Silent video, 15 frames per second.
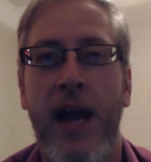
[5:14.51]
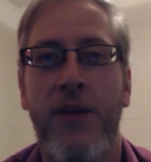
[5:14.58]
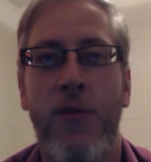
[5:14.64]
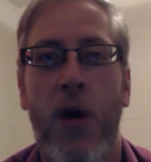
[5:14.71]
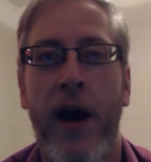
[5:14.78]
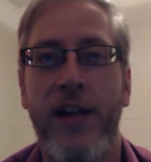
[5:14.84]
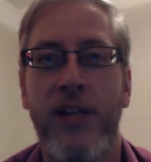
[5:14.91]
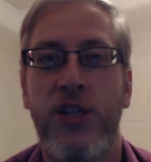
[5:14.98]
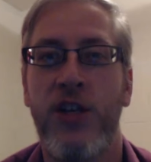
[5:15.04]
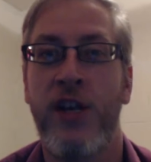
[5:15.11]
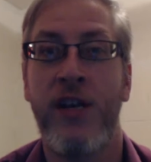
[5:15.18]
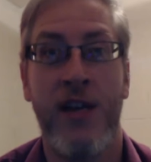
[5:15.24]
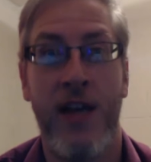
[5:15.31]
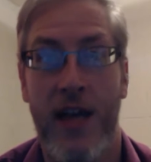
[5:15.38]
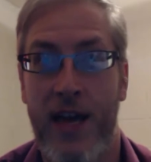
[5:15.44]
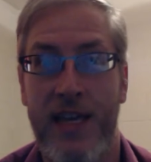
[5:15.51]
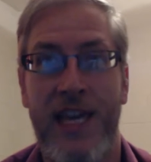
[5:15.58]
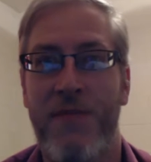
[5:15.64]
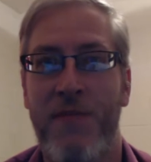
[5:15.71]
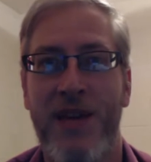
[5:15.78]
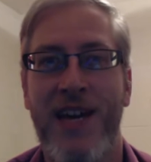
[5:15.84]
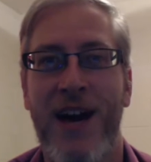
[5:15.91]
and watch,
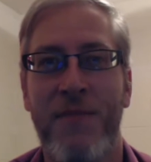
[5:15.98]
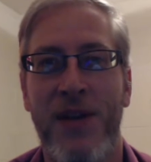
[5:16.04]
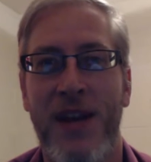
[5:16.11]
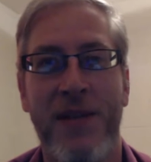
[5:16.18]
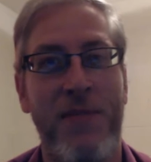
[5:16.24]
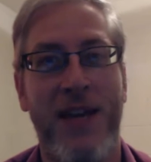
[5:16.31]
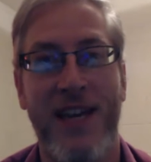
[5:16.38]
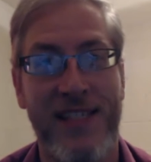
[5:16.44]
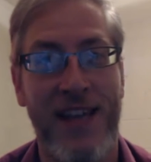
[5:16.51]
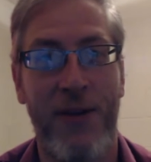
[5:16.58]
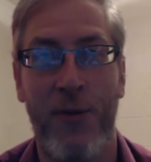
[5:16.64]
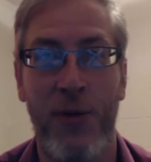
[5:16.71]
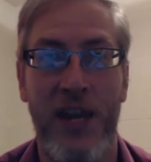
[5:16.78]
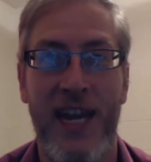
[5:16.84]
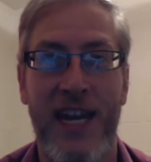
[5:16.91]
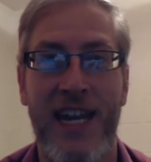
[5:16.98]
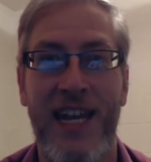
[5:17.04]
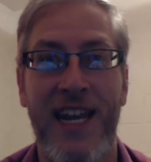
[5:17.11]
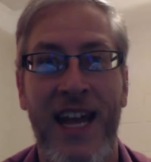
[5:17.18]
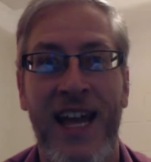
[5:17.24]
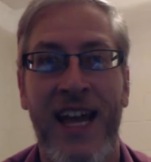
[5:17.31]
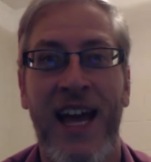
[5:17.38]
keep me company because I will need
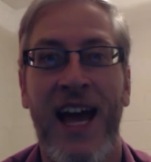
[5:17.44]
it.